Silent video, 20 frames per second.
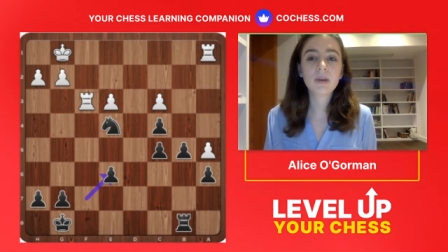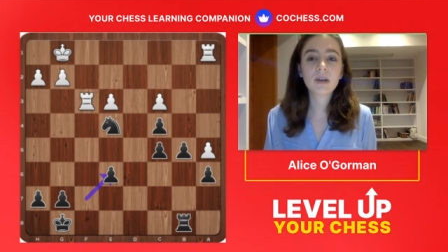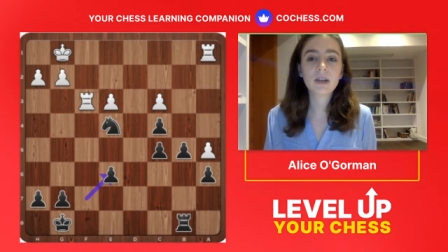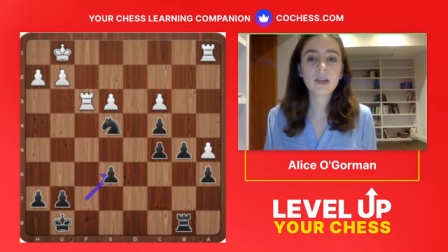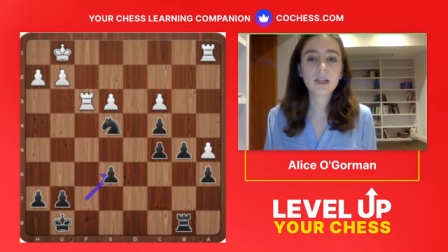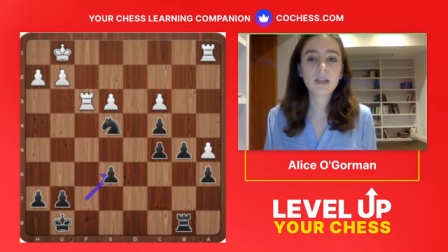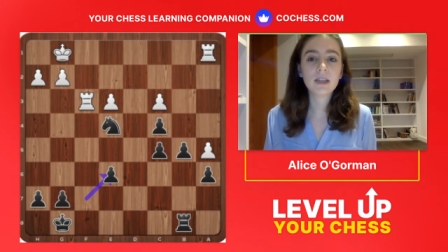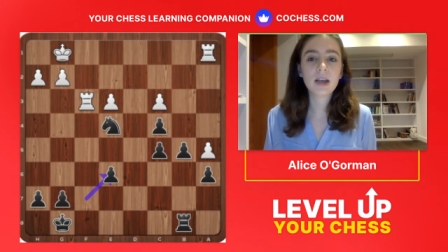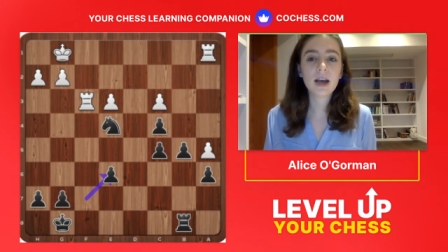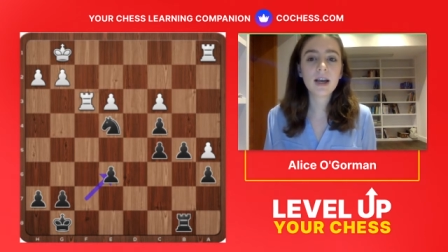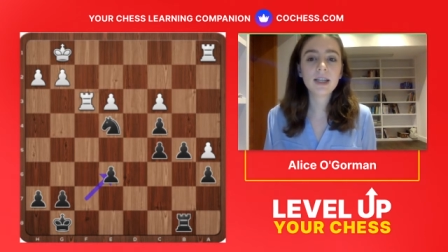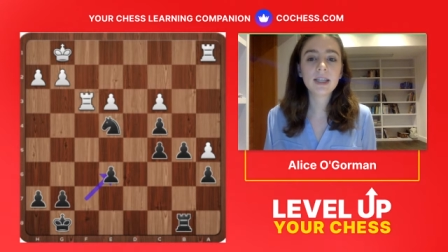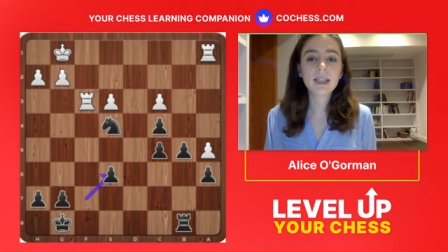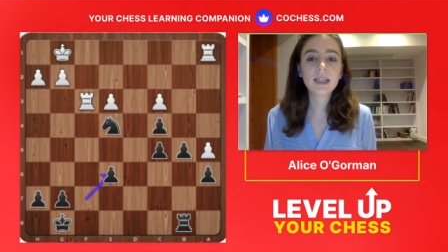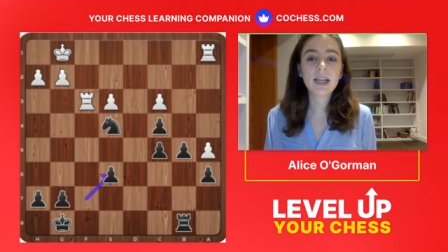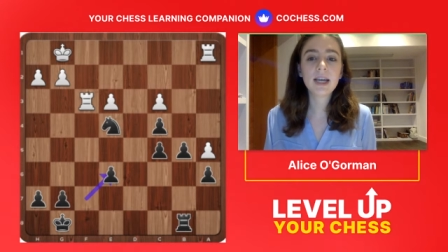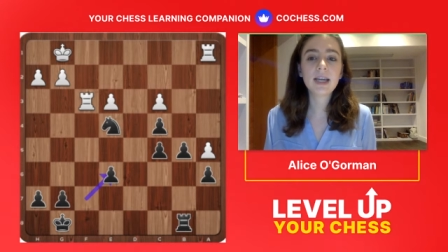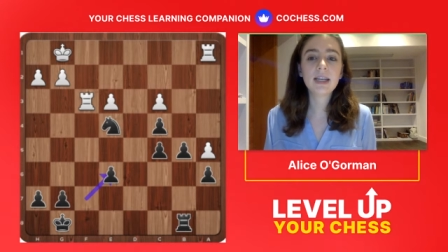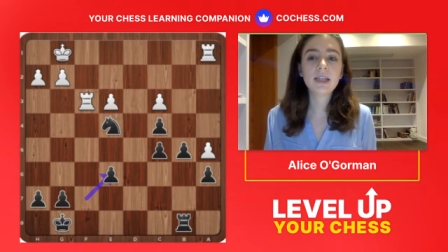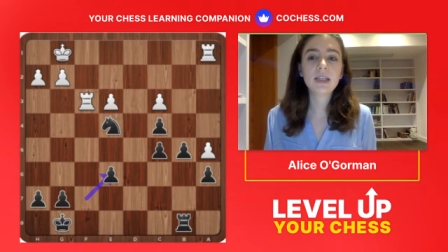is
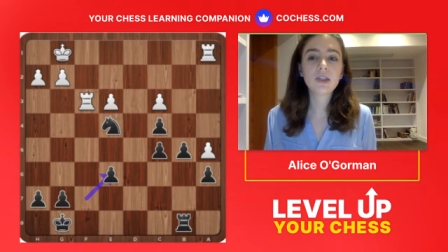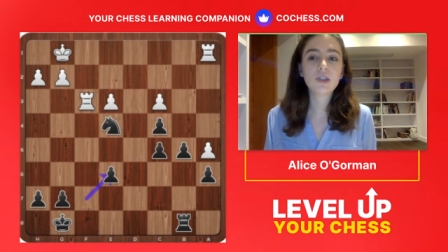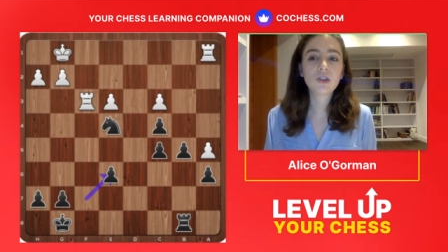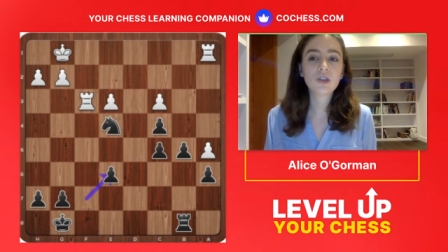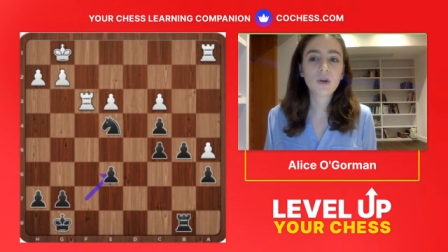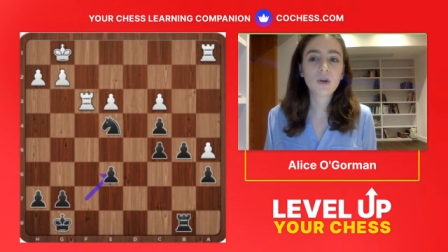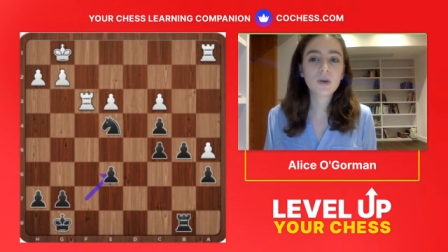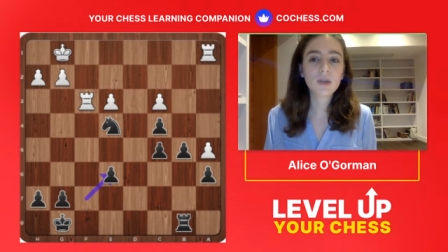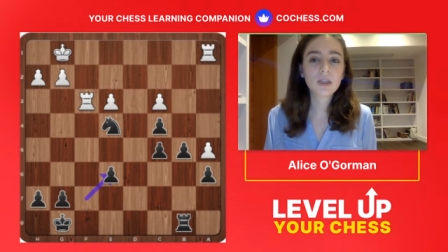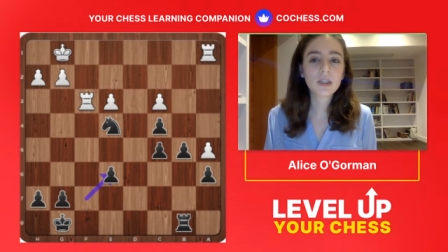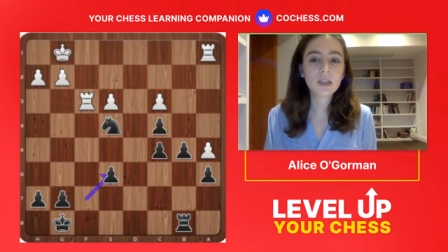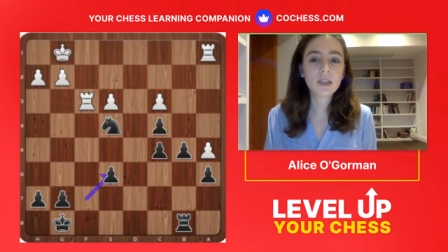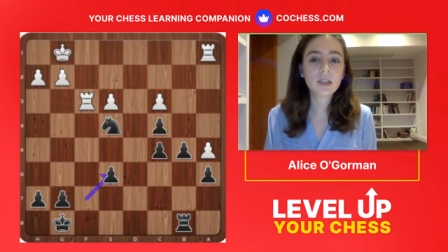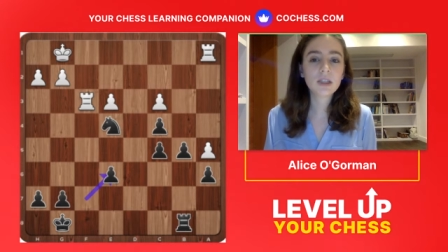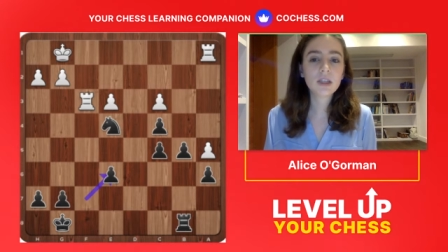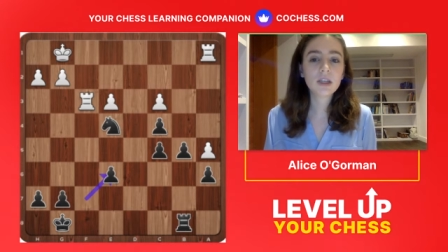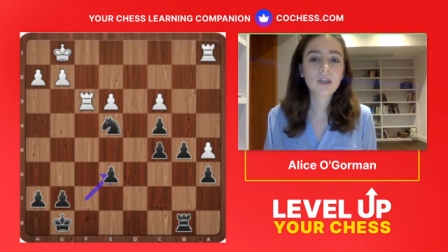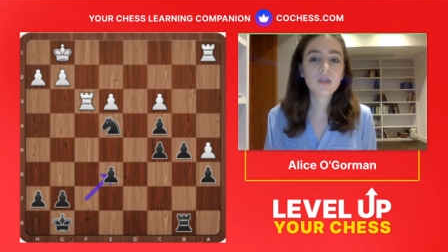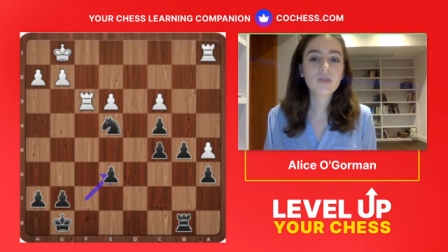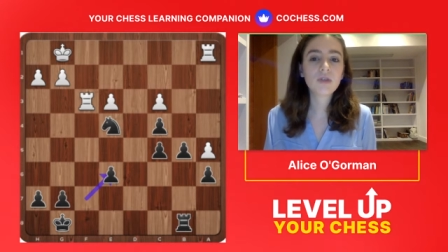isolated, so is this
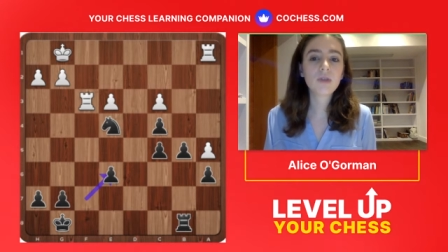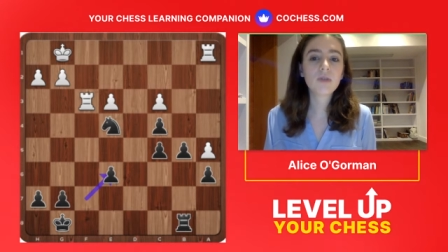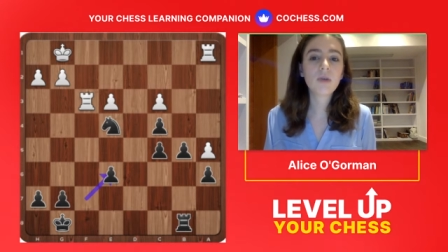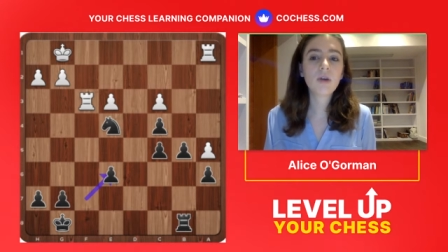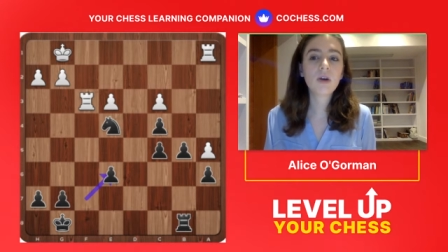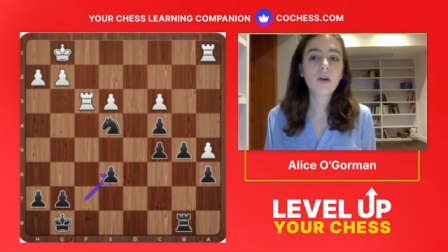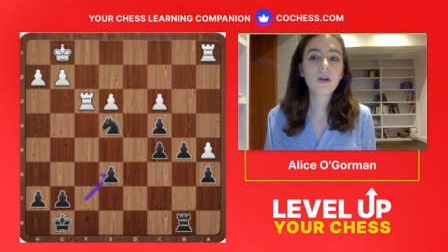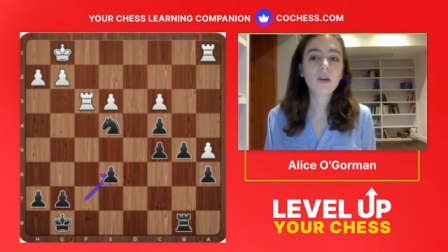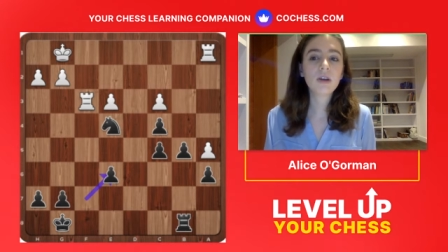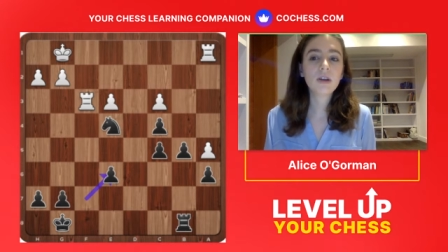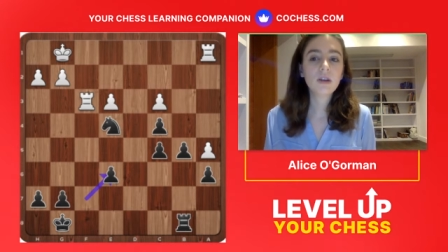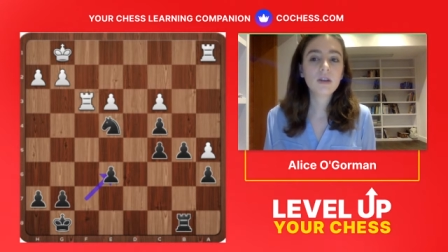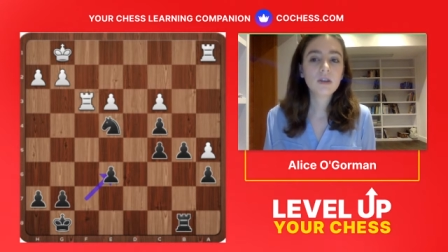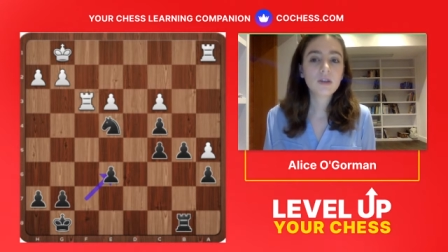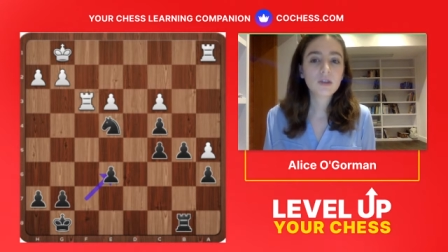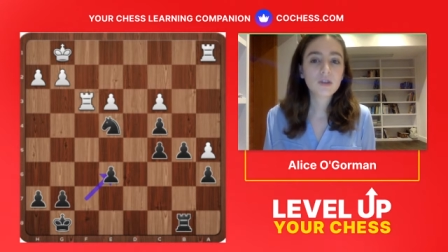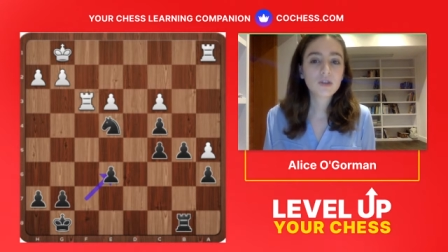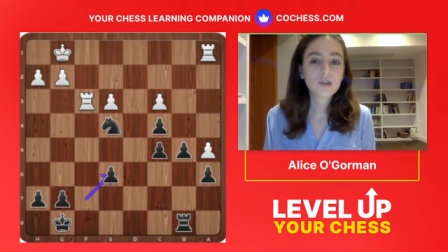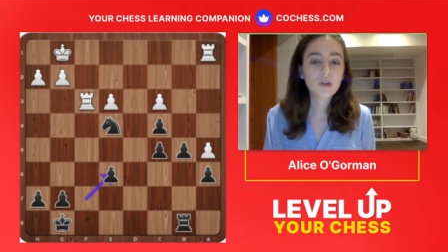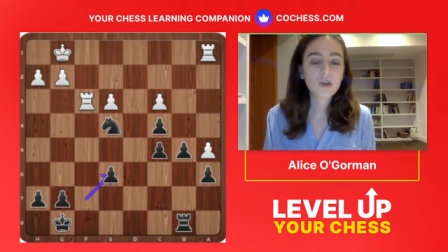c3 pawn,
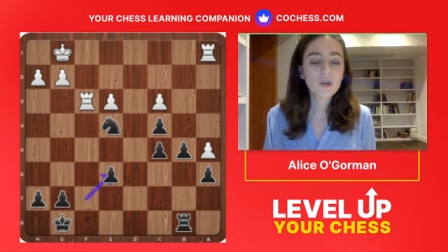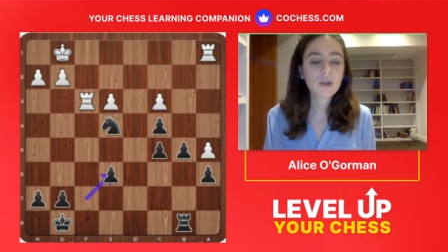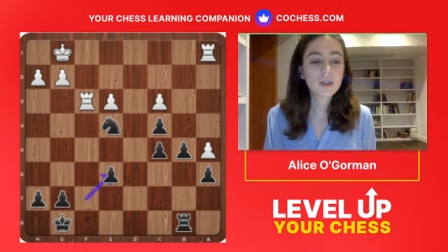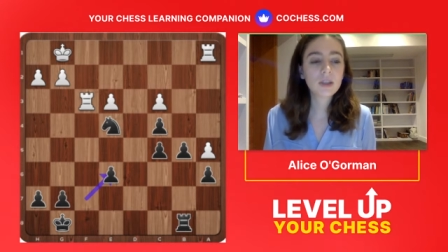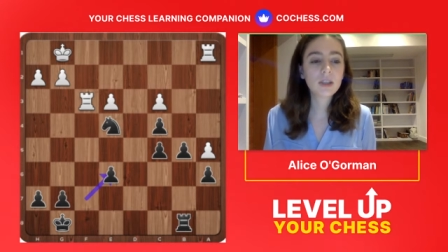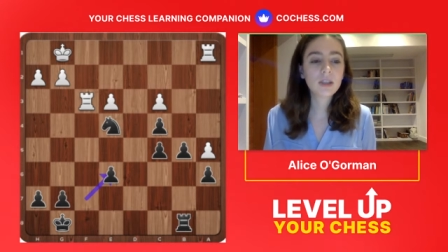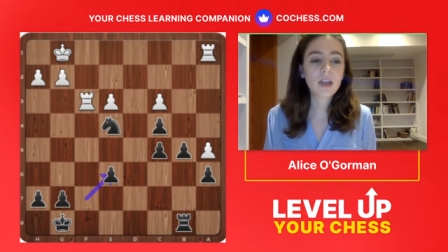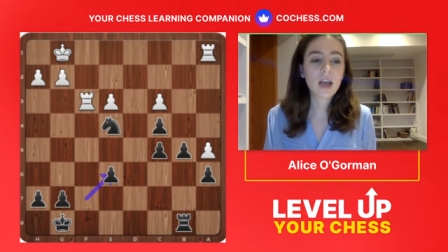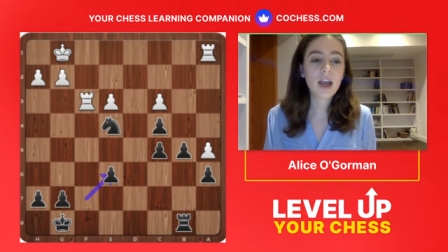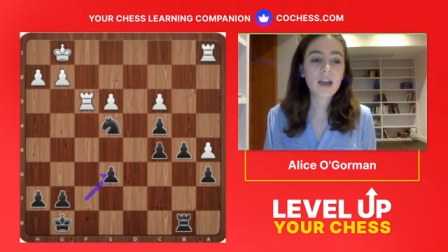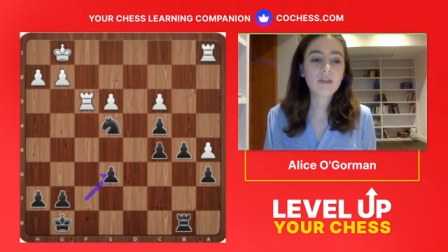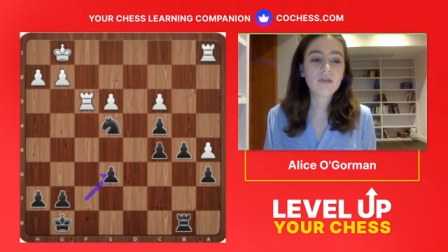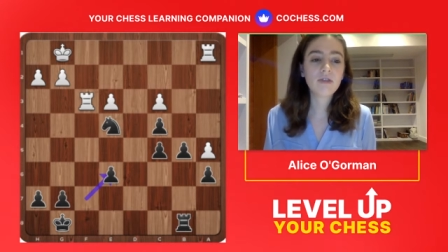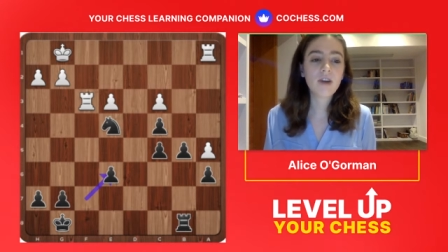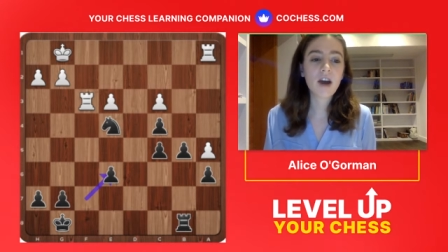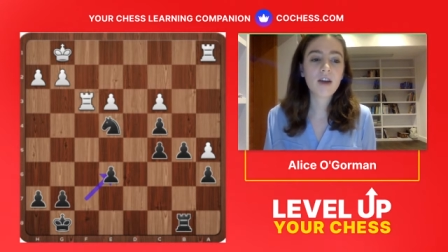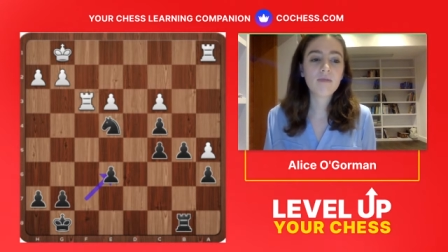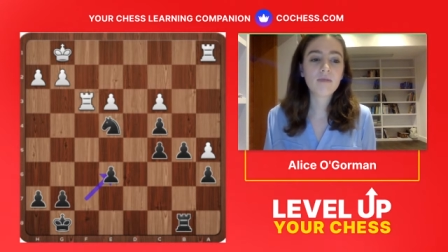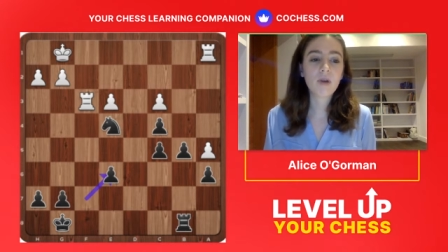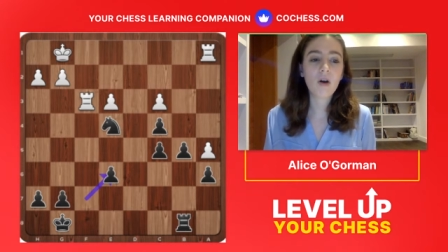so is this
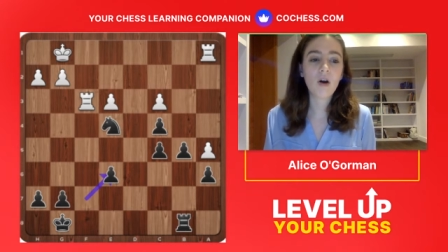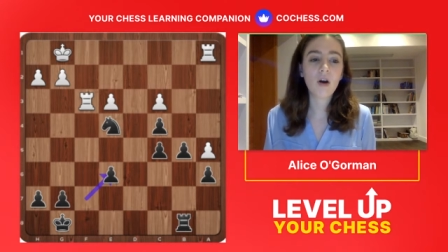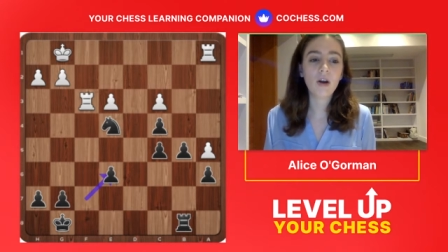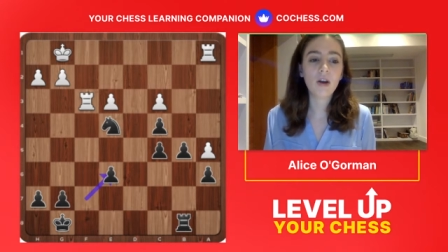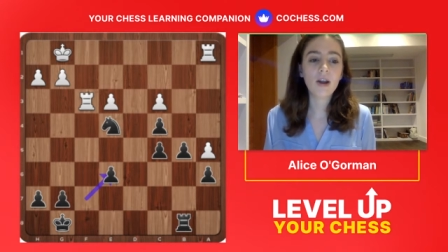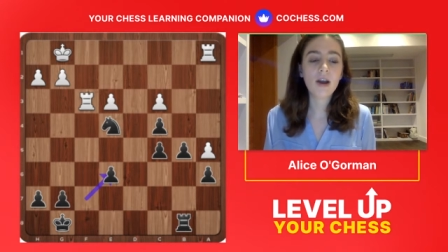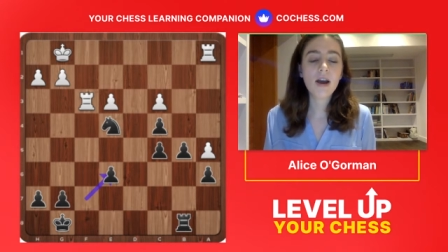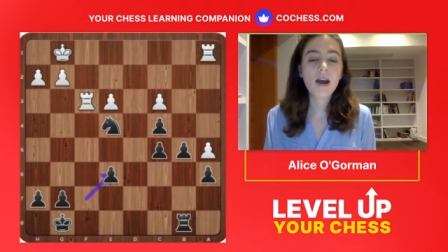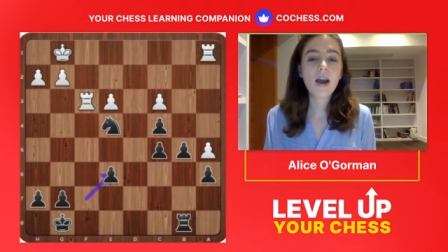a5 pawn,